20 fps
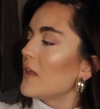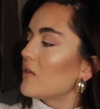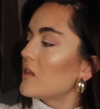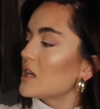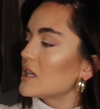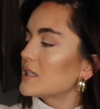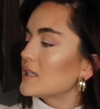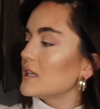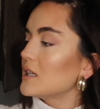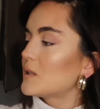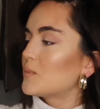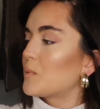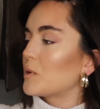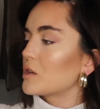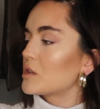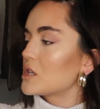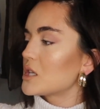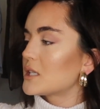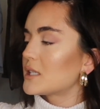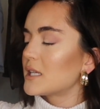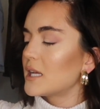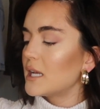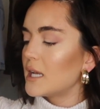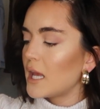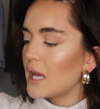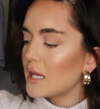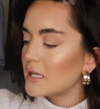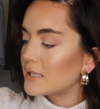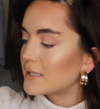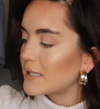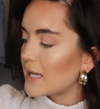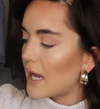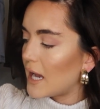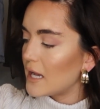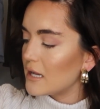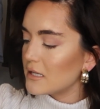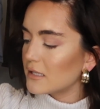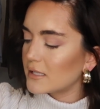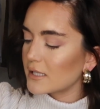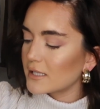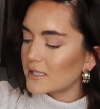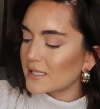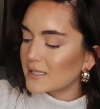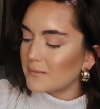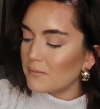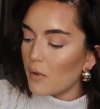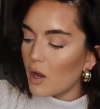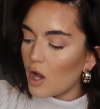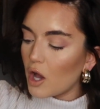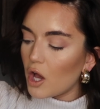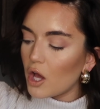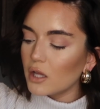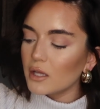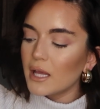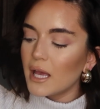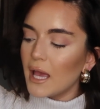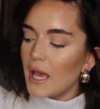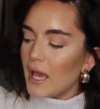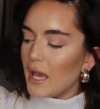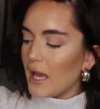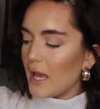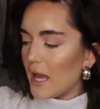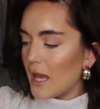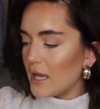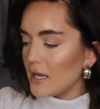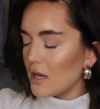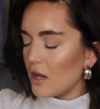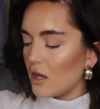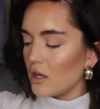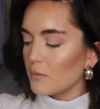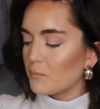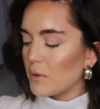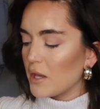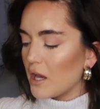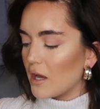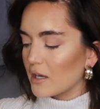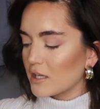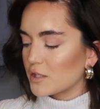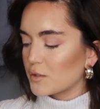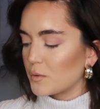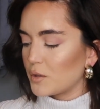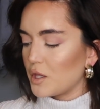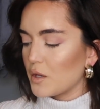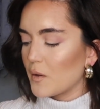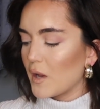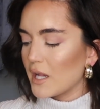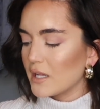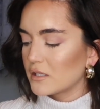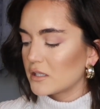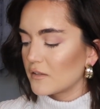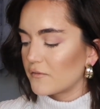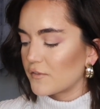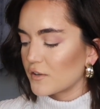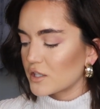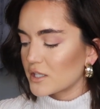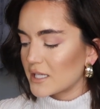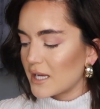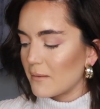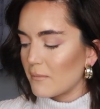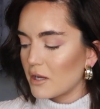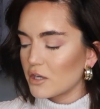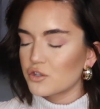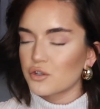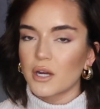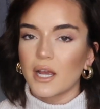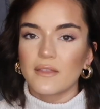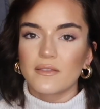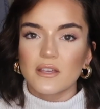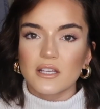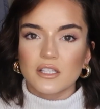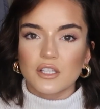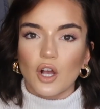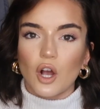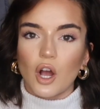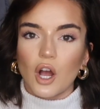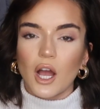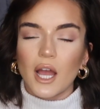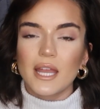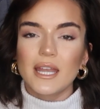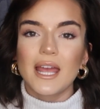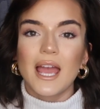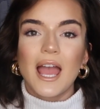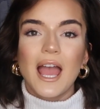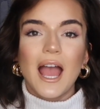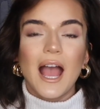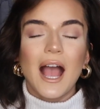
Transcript: This is purchased in a size small, and I'll be honest with you guys, the first time I tried this on,